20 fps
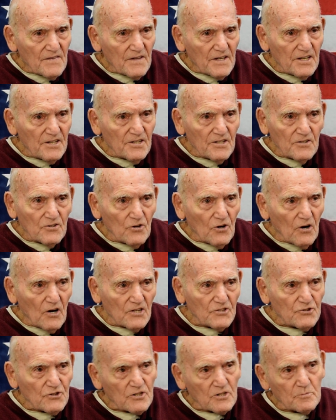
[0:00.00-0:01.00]
He didn't know.
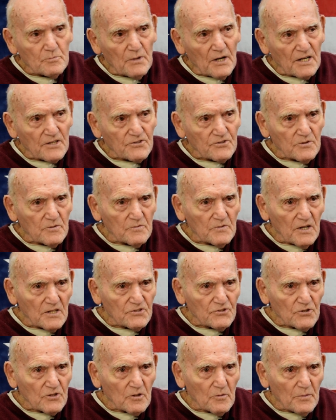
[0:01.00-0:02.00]
I took it back to
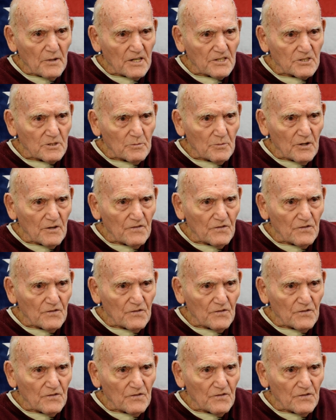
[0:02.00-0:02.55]
Buffalo.